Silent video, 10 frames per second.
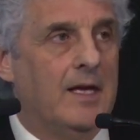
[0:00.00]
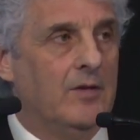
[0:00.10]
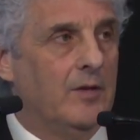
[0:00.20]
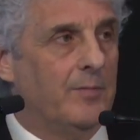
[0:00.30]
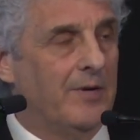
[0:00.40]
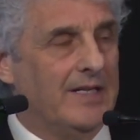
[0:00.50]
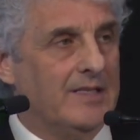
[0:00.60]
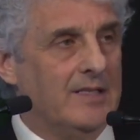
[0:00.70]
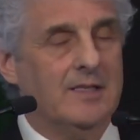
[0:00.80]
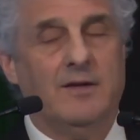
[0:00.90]
in the
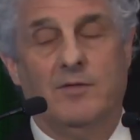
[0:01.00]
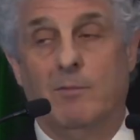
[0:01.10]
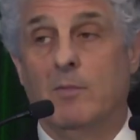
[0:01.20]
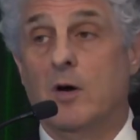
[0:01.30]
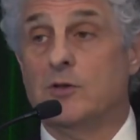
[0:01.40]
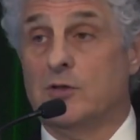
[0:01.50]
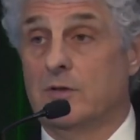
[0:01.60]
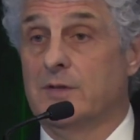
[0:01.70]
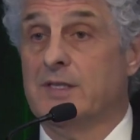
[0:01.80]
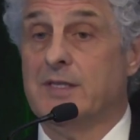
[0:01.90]
presence of
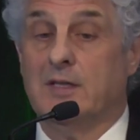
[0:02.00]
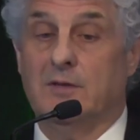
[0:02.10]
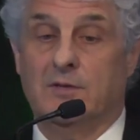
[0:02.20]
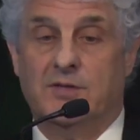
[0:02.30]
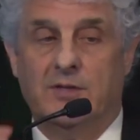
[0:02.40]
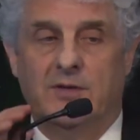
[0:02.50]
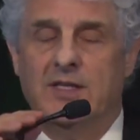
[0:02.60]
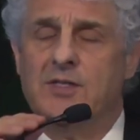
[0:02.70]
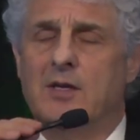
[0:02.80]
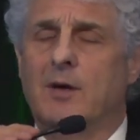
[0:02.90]
emotional signals. So
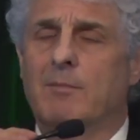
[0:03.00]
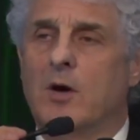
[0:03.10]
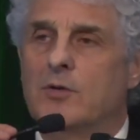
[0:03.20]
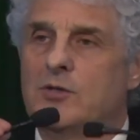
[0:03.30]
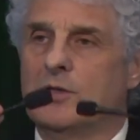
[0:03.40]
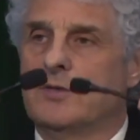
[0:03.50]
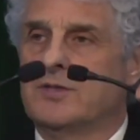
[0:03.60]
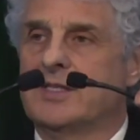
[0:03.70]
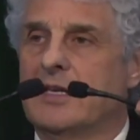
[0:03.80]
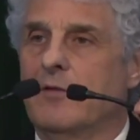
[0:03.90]
this
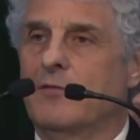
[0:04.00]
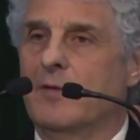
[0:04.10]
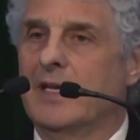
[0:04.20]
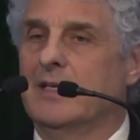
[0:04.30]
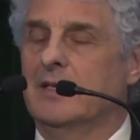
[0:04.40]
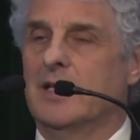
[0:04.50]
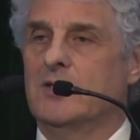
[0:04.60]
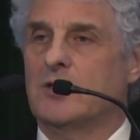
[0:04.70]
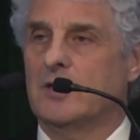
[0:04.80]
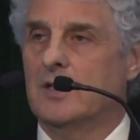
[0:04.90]
emotional
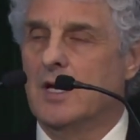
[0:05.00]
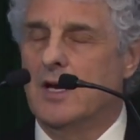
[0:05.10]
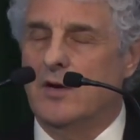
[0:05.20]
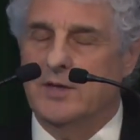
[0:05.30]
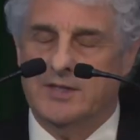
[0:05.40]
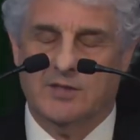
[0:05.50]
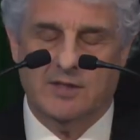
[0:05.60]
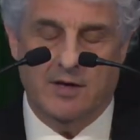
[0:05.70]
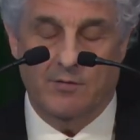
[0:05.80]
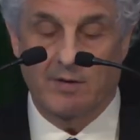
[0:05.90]
self-regulation
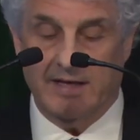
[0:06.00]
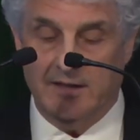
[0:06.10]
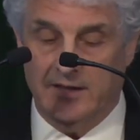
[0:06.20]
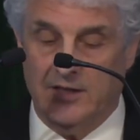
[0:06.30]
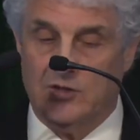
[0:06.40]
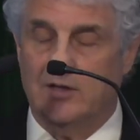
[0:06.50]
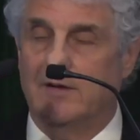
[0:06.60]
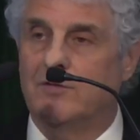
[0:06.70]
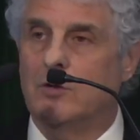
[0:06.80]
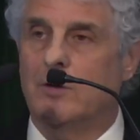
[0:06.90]
this uh, regulation
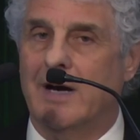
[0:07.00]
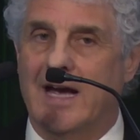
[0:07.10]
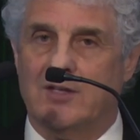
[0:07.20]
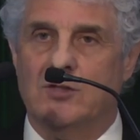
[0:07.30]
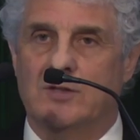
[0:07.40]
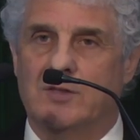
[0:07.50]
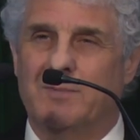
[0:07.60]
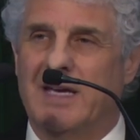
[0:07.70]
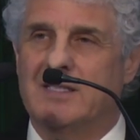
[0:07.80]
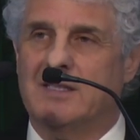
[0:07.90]
of your actions
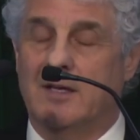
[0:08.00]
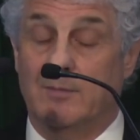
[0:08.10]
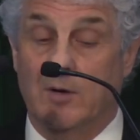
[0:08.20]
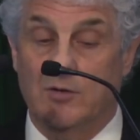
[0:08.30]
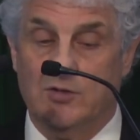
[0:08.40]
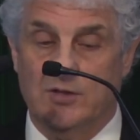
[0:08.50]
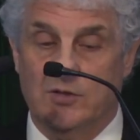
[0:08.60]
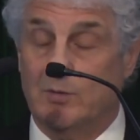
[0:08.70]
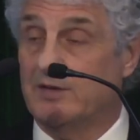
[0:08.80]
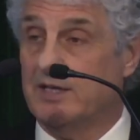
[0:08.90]
based on
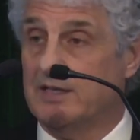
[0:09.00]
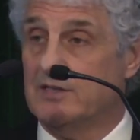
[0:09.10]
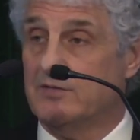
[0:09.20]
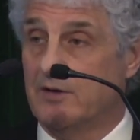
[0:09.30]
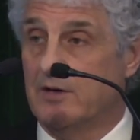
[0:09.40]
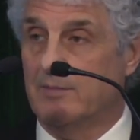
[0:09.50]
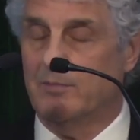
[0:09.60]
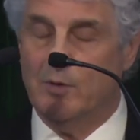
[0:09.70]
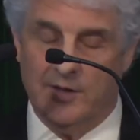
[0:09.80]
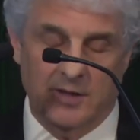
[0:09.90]
emotions we think is very
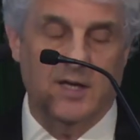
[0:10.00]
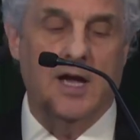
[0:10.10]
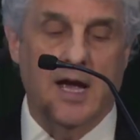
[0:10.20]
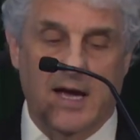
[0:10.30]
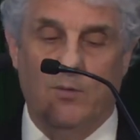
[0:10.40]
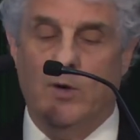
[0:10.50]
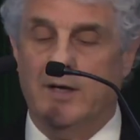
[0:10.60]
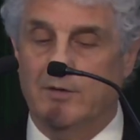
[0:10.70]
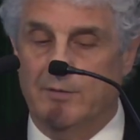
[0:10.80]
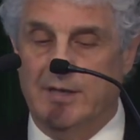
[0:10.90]
important. And
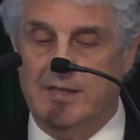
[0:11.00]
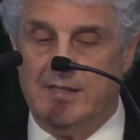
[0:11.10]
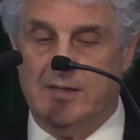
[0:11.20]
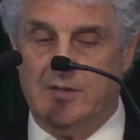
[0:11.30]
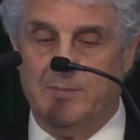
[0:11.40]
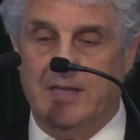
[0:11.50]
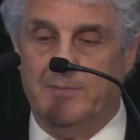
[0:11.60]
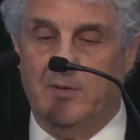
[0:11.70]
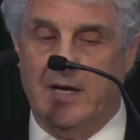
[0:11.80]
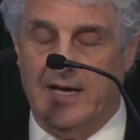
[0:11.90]
one of the reasons
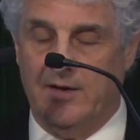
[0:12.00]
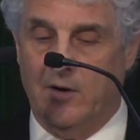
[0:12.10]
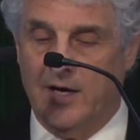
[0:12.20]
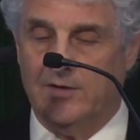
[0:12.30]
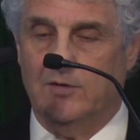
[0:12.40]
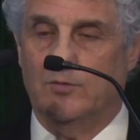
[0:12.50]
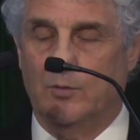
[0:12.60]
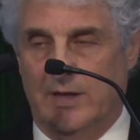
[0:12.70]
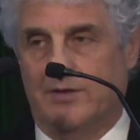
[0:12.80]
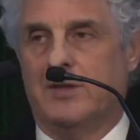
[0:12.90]
people had
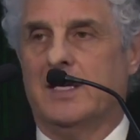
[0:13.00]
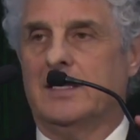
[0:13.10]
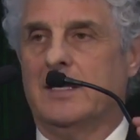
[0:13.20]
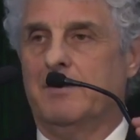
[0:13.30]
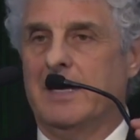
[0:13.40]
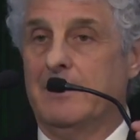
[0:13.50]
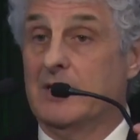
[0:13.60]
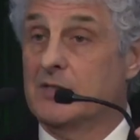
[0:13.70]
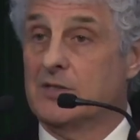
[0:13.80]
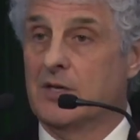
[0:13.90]
argued we think that
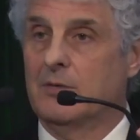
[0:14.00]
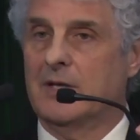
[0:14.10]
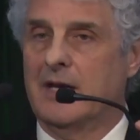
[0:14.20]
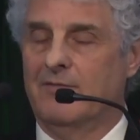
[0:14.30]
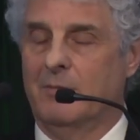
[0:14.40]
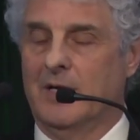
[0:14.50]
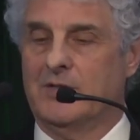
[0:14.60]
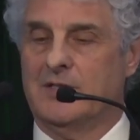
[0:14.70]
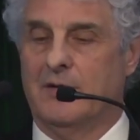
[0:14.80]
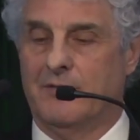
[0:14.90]
babies don't have
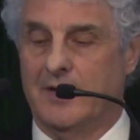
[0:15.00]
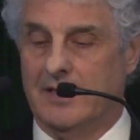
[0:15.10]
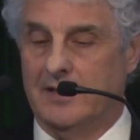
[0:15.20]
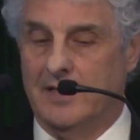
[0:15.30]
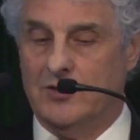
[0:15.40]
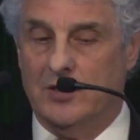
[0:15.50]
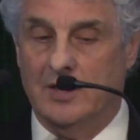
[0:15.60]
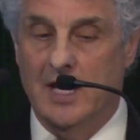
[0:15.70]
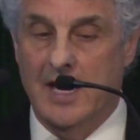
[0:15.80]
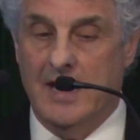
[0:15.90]
much self
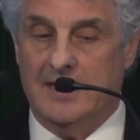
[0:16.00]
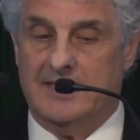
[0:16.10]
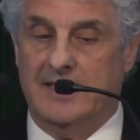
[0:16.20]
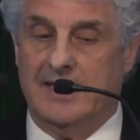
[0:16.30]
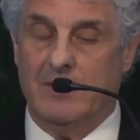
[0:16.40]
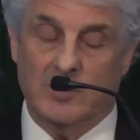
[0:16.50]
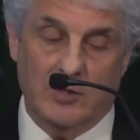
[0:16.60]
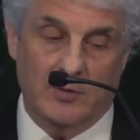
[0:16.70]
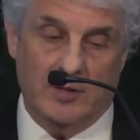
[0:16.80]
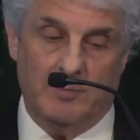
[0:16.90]
regulation is that they were
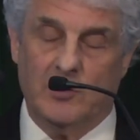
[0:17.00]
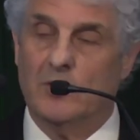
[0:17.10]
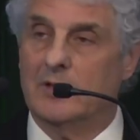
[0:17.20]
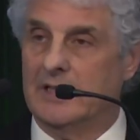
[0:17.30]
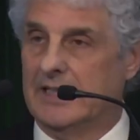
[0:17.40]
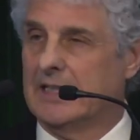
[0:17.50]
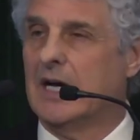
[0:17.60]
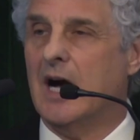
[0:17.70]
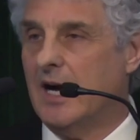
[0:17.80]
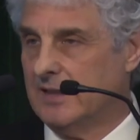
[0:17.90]
doing purely
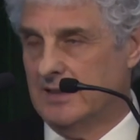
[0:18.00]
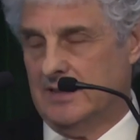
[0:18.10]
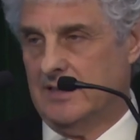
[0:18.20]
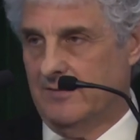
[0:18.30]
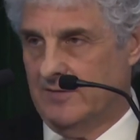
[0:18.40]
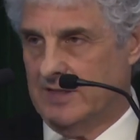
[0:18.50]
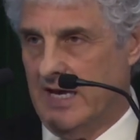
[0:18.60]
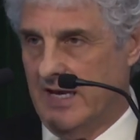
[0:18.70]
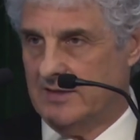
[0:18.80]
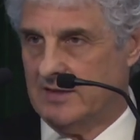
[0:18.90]
cognitive
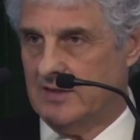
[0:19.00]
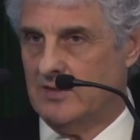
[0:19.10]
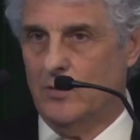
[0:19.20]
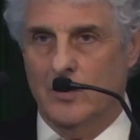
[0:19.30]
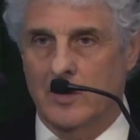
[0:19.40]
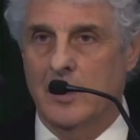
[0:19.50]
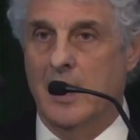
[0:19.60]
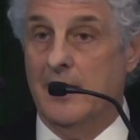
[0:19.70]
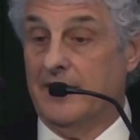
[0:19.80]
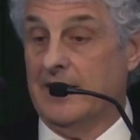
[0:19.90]
tasks or
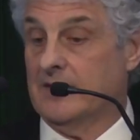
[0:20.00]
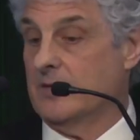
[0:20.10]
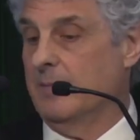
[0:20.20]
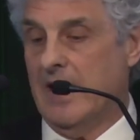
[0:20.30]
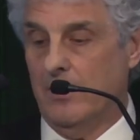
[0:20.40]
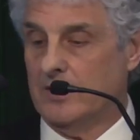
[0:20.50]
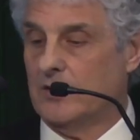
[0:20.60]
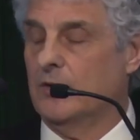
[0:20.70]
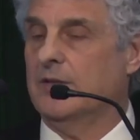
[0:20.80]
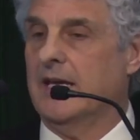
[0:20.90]
things
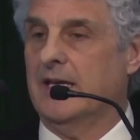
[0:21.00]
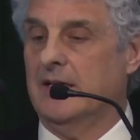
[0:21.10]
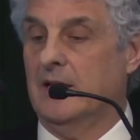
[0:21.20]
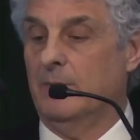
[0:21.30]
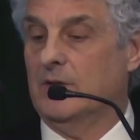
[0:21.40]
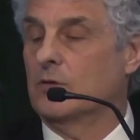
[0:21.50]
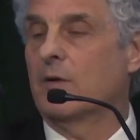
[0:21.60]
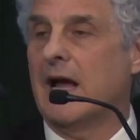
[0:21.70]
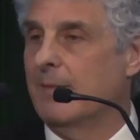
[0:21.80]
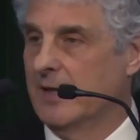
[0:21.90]
about could they inhibit
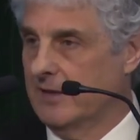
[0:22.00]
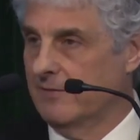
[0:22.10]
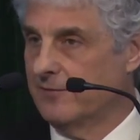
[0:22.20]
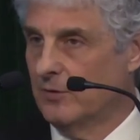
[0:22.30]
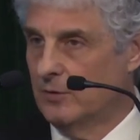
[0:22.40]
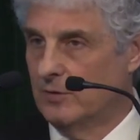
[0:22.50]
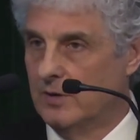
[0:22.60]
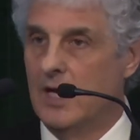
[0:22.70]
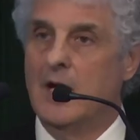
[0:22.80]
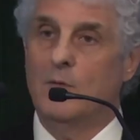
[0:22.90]
grabbing
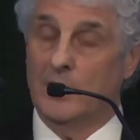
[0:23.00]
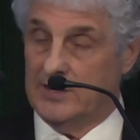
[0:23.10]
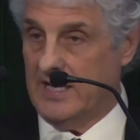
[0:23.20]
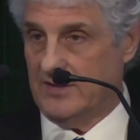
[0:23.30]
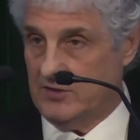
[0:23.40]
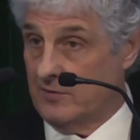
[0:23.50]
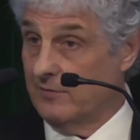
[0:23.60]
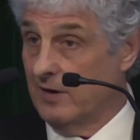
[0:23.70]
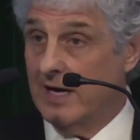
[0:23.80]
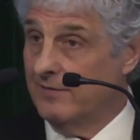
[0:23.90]
food, which has
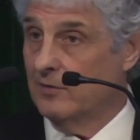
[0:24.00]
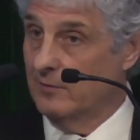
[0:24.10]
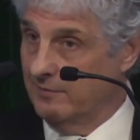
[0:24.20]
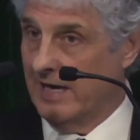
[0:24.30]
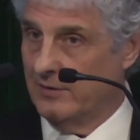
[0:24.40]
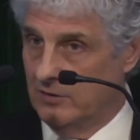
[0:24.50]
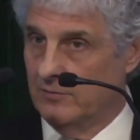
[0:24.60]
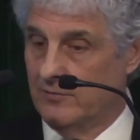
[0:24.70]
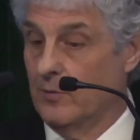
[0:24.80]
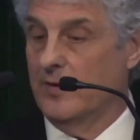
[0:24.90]
survival
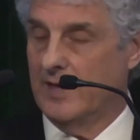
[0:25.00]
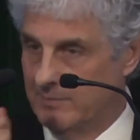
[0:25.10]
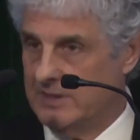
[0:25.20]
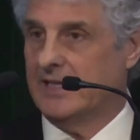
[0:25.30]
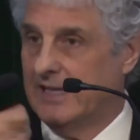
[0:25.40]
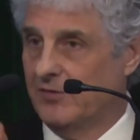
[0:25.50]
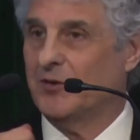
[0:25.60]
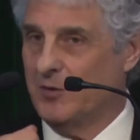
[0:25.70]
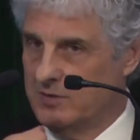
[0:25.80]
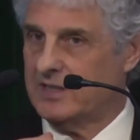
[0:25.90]
value for them to
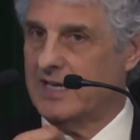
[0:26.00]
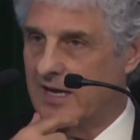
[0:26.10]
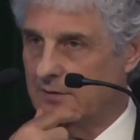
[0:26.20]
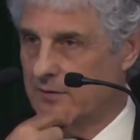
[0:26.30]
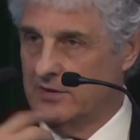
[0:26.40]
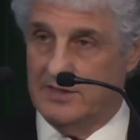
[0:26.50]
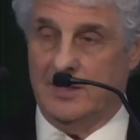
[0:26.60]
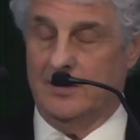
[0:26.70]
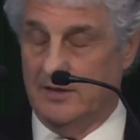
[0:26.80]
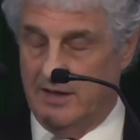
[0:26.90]
get those calories
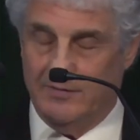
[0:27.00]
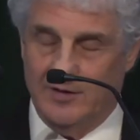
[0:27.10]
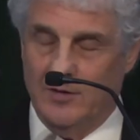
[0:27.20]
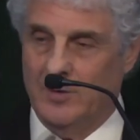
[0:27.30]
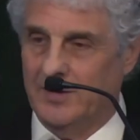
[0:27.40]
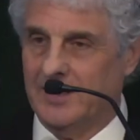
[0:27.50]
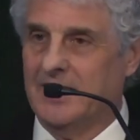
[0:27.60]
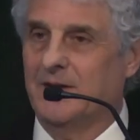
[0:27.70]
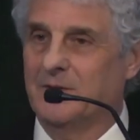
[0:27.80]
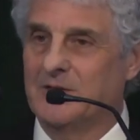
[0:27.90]
in. You never know when the
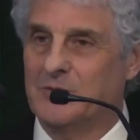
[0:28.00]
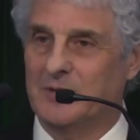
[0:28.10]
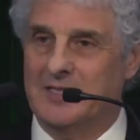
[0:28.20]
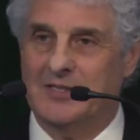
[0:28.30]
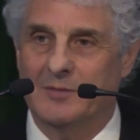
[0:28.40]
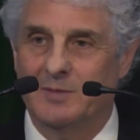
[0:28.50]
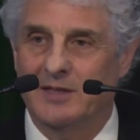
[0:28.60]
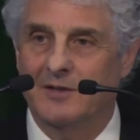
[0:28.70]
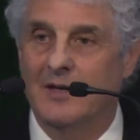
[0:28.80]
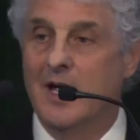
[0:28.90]
calories will
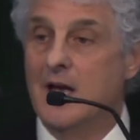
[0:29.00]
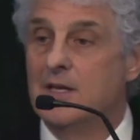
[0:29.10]
disappear.